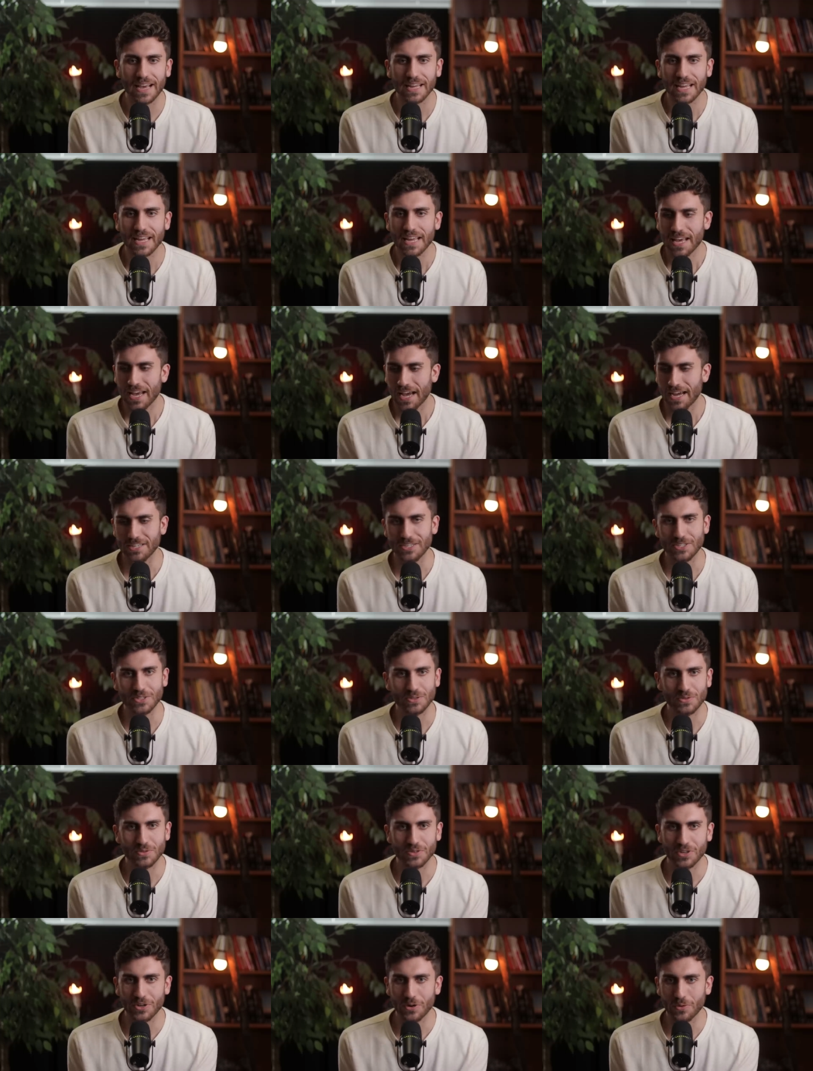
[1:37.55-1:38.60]
I I
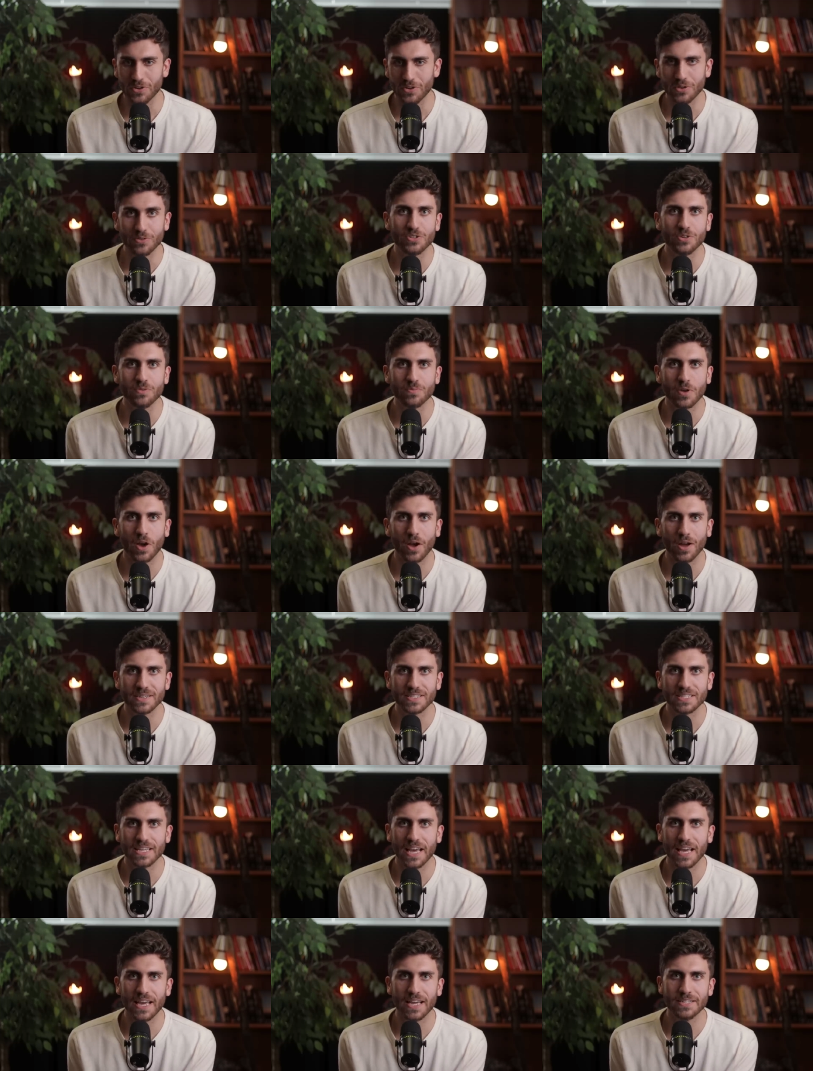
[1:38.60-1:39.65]
do you know YouTube
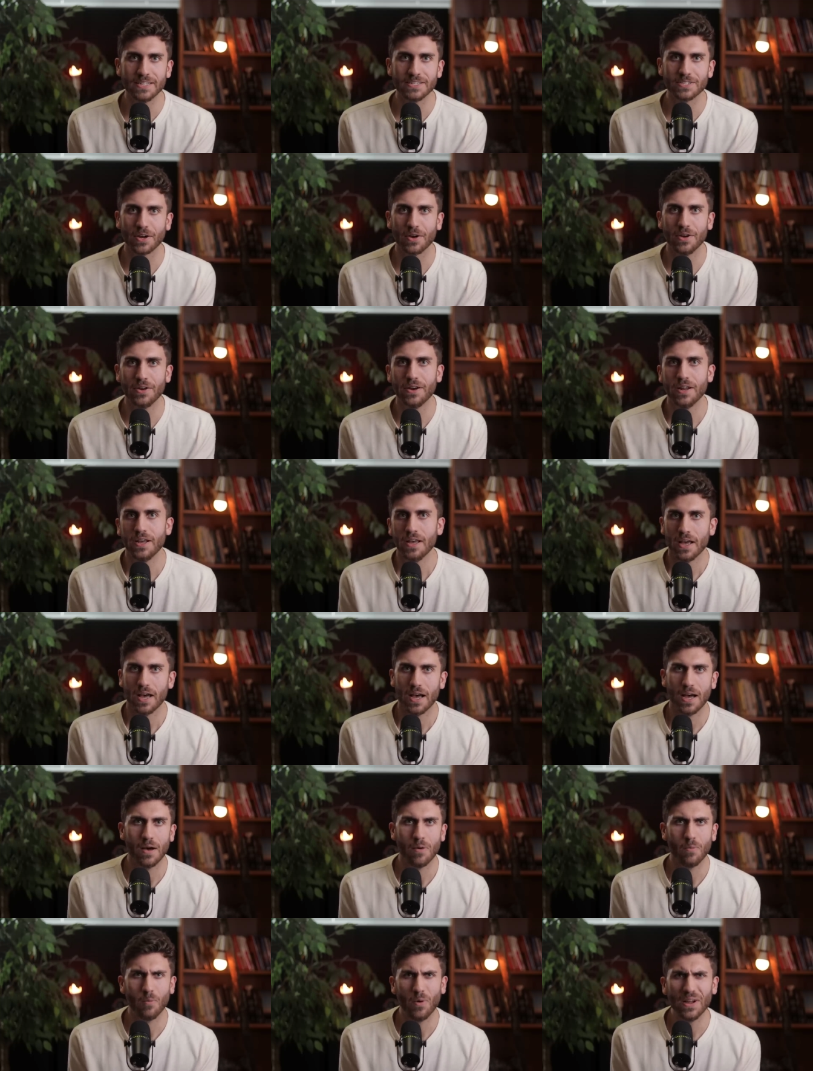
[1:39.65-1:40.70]
content on
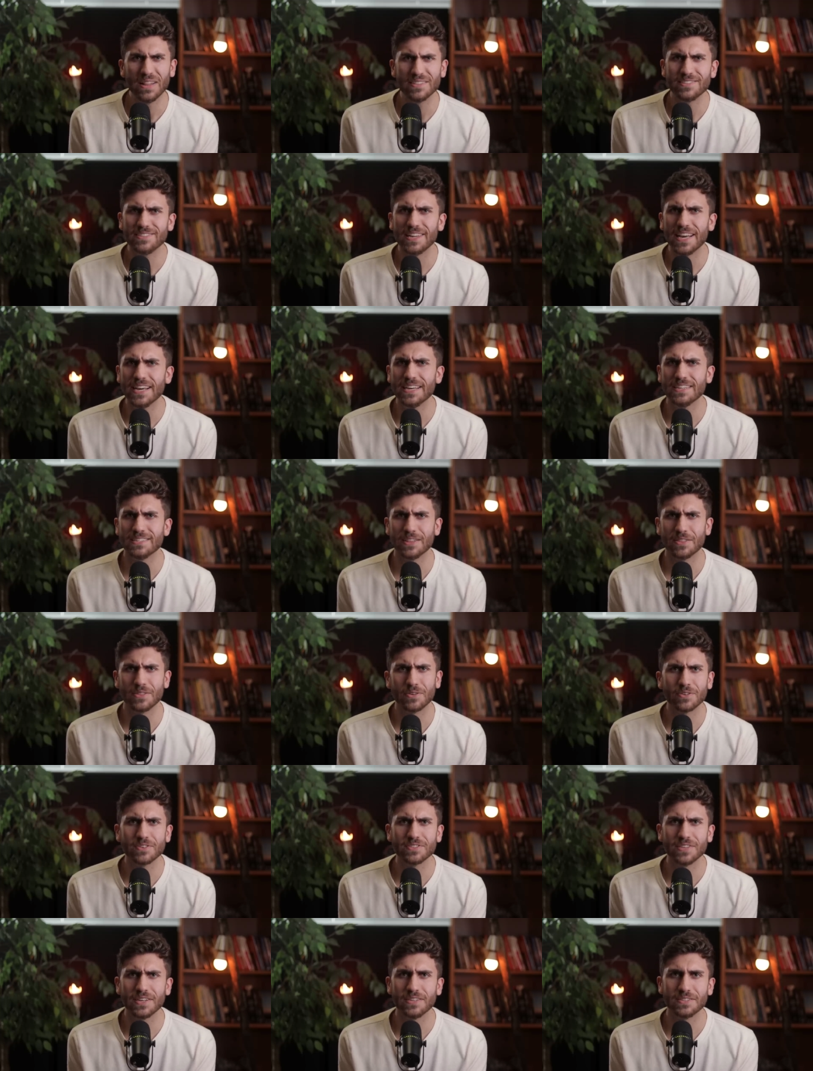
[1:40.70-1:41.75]
uh, Wednesdays and
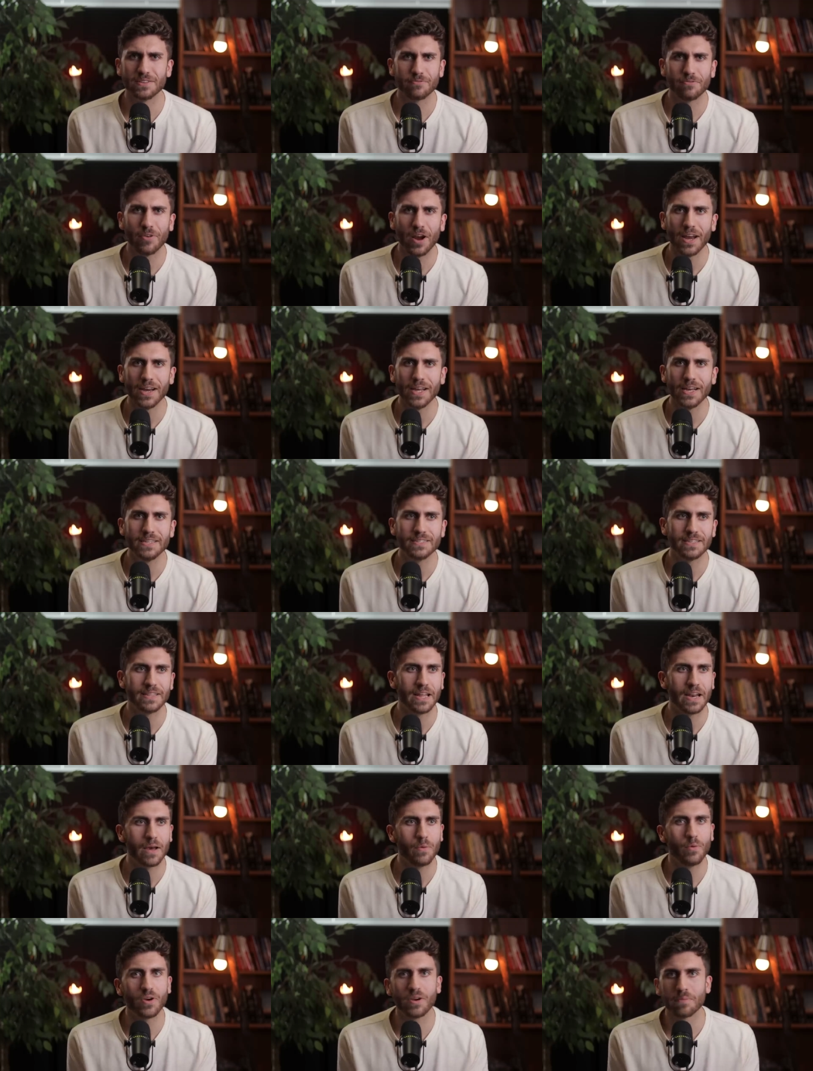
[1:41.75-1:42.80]
Thursdays and Fridays, and
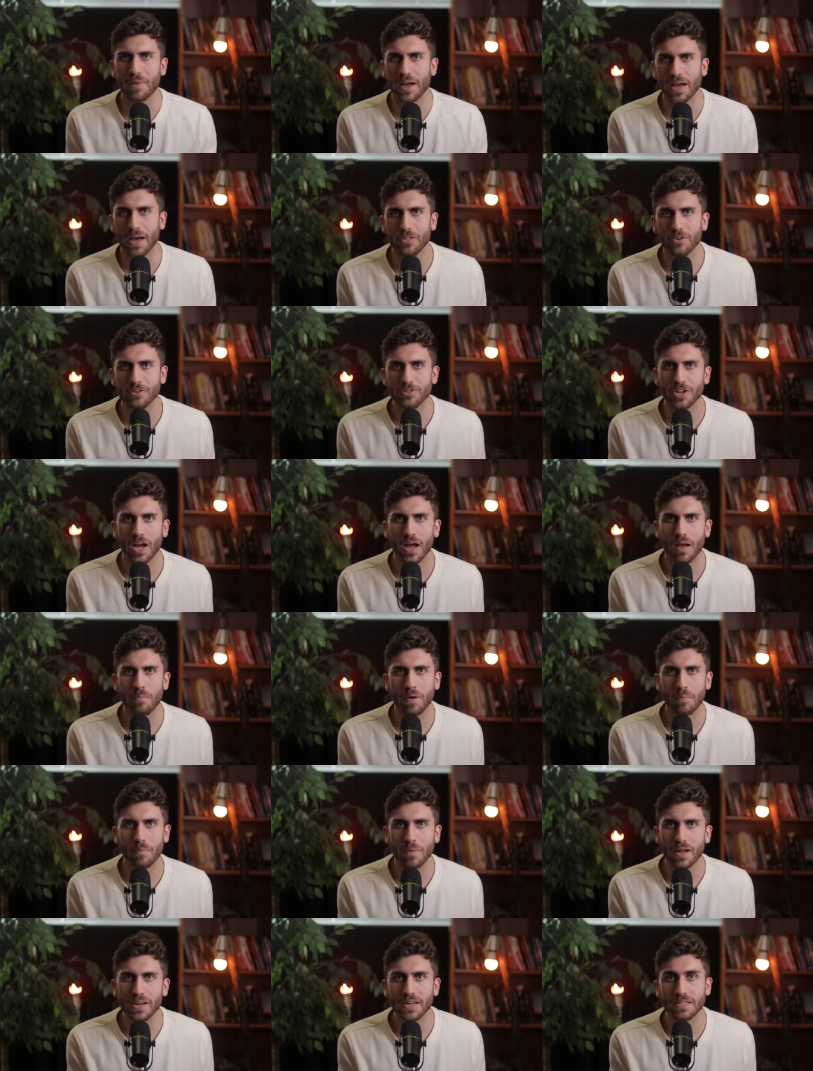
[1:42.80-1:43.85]
then I work my other
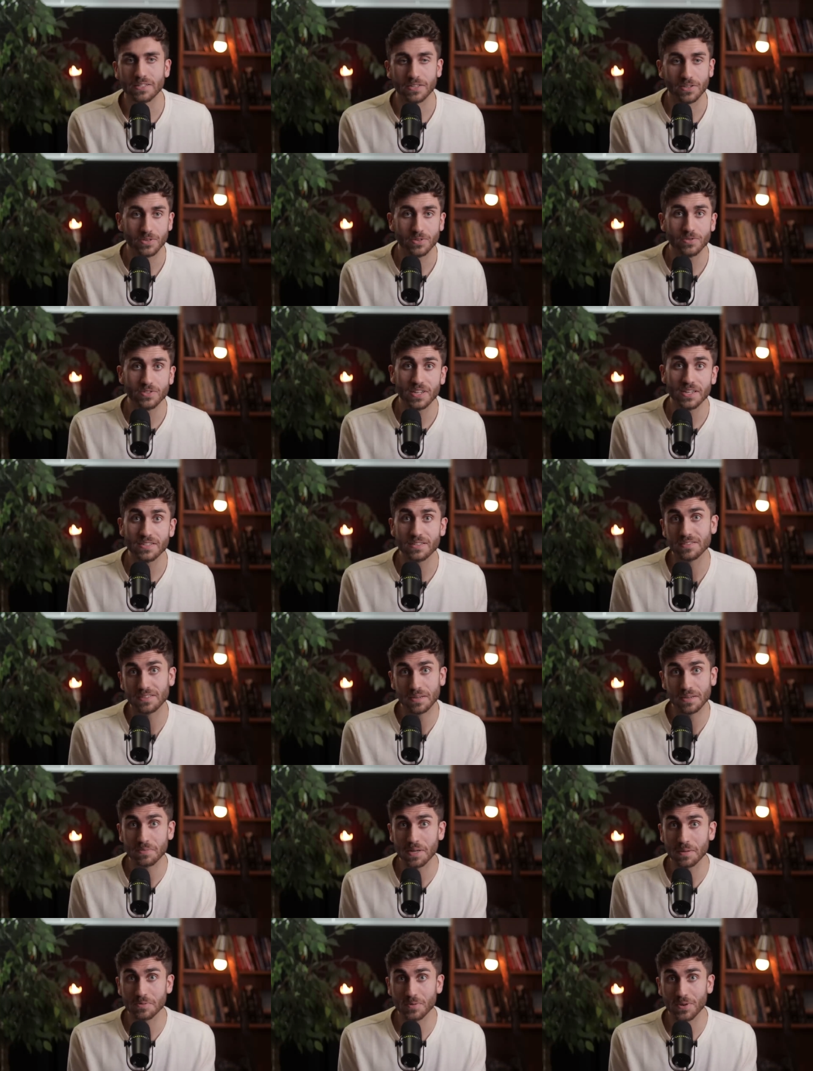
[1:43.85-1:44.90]
job on Mondays and Tuesdays and
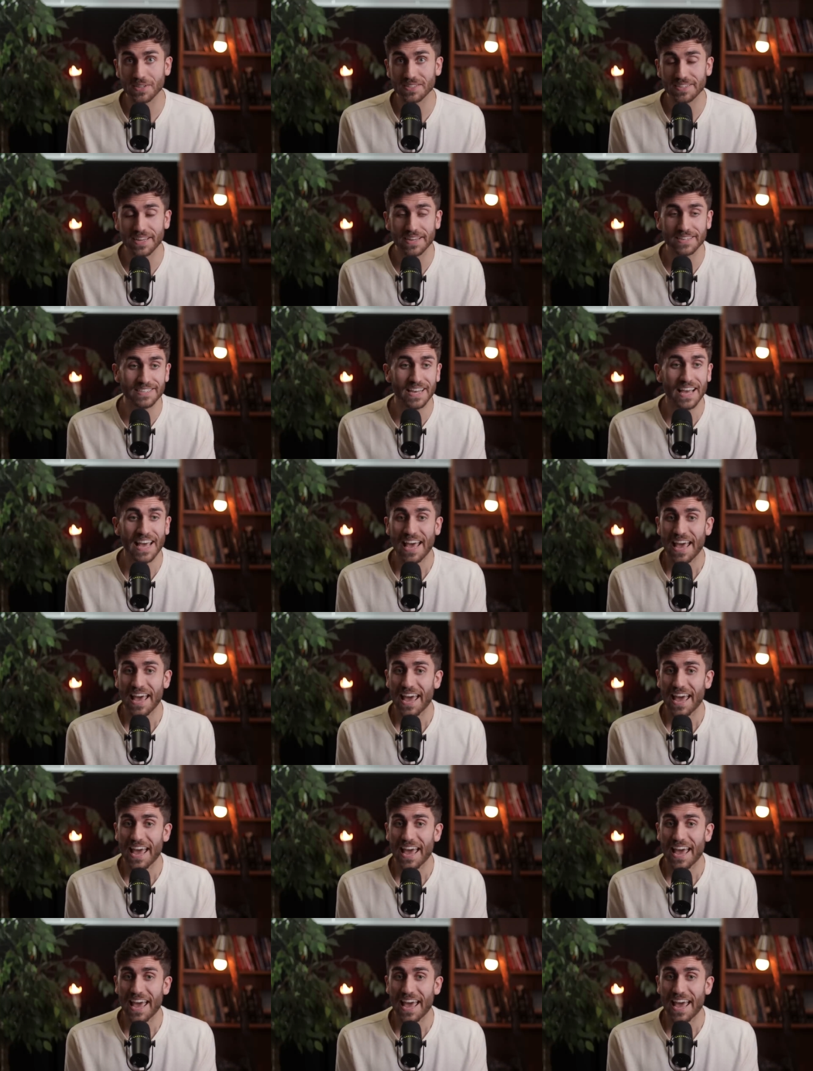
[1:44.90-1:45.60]
sometimes Wednesdays.